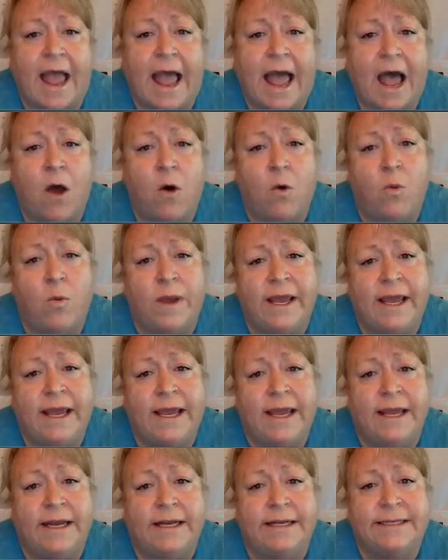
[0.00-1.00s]
how
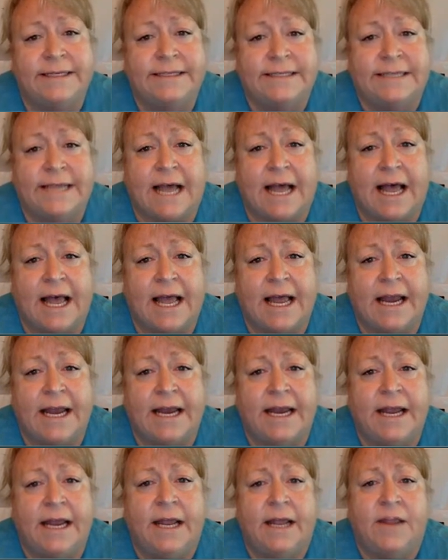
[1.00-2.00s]
we
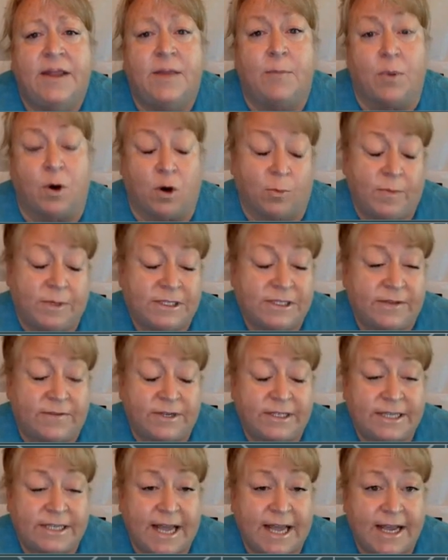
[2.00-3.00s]
decide the purpose
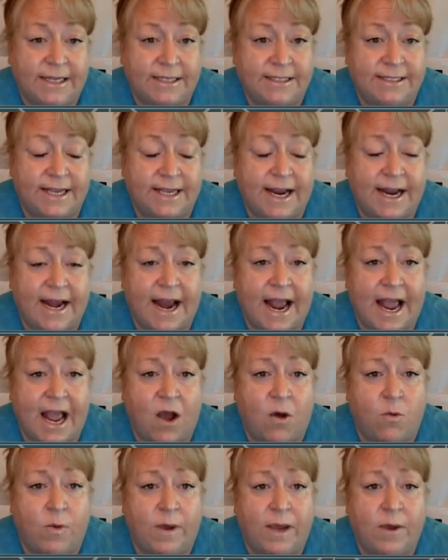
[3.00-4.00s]
of a text and
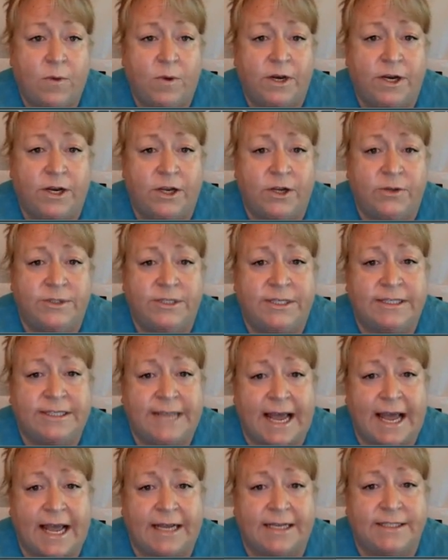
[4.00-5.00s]
how we would use a
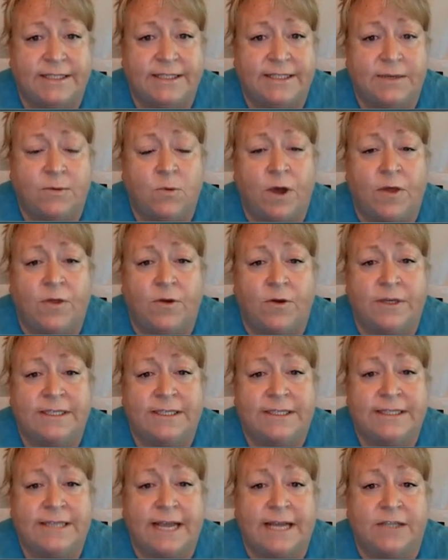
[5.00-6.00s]
text, whether
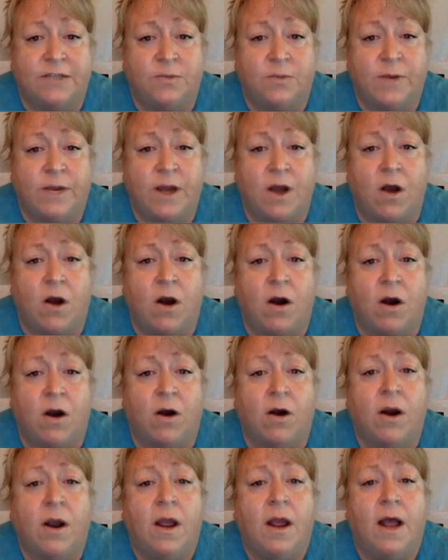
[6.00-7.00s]
it's a text we
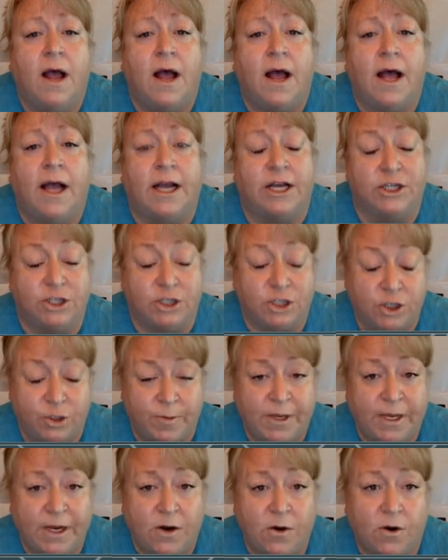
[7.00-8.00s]
are uh,
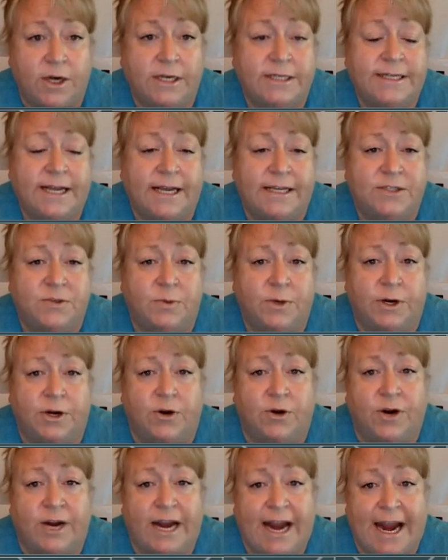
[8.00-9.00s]
consuming or a text we're
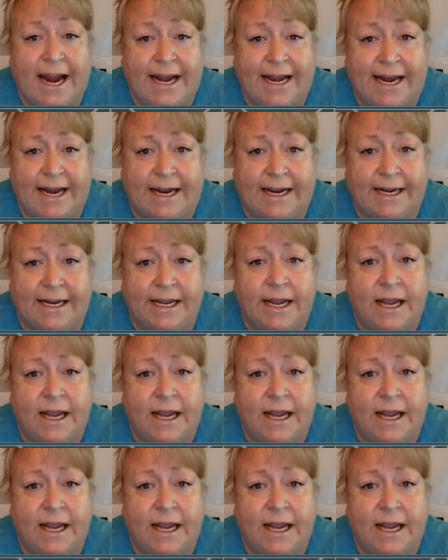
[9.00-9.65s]
creating.